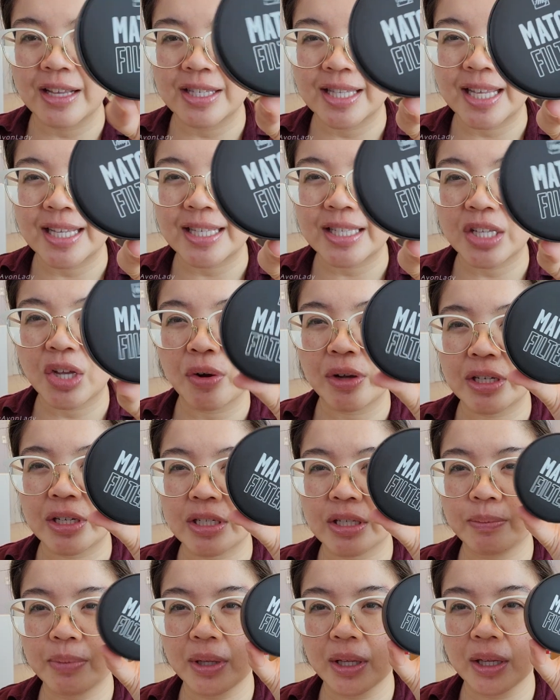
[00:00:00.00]
Is this going
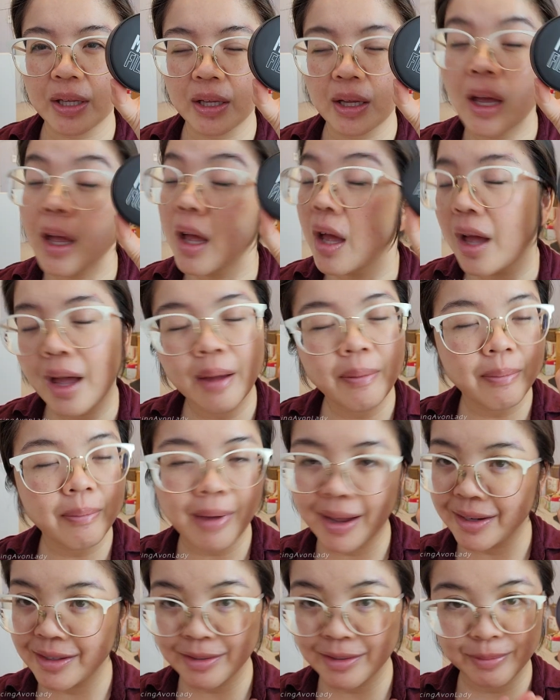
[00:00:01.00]
to be a
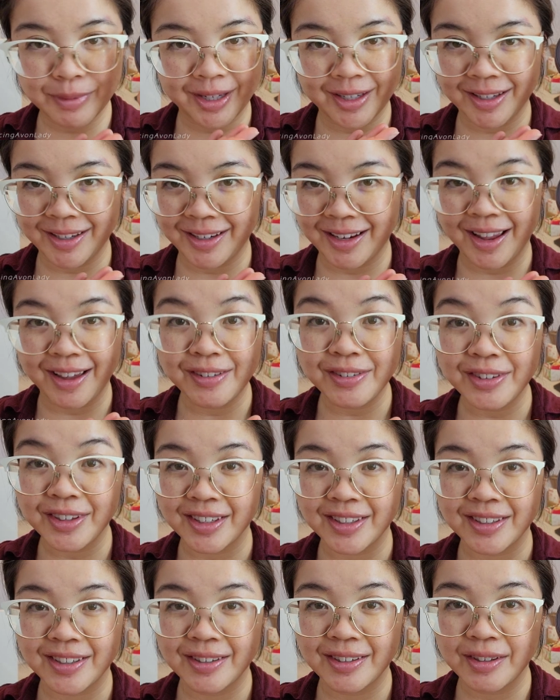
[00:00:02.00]
match made in
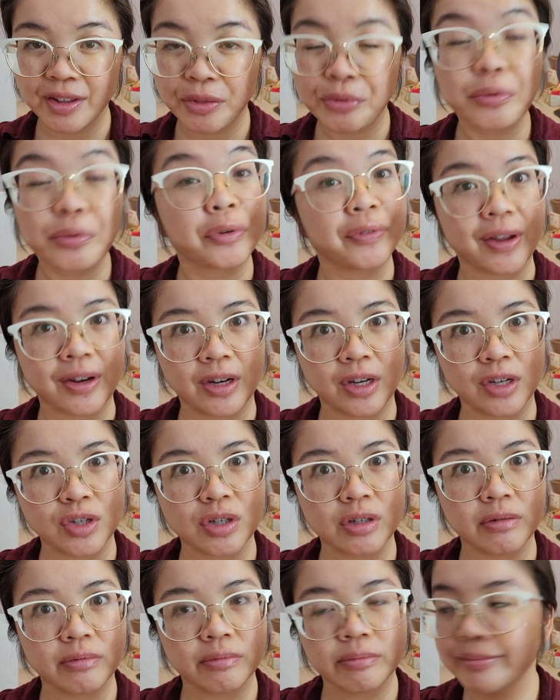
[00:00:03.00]
heaven? through
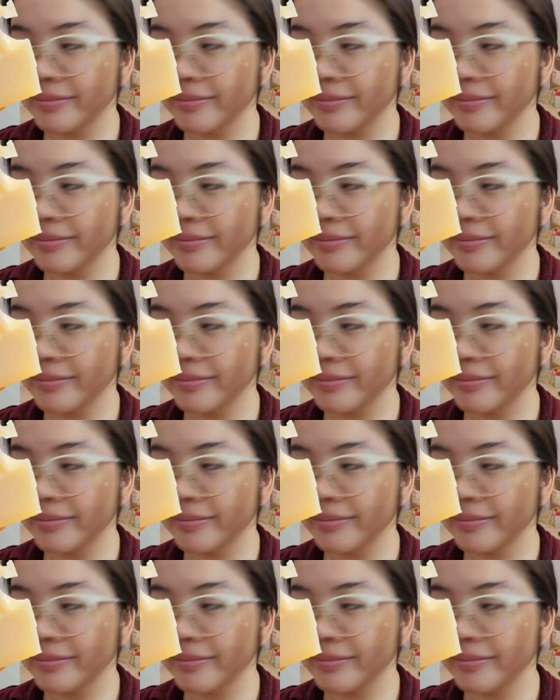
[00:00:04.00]
foundation.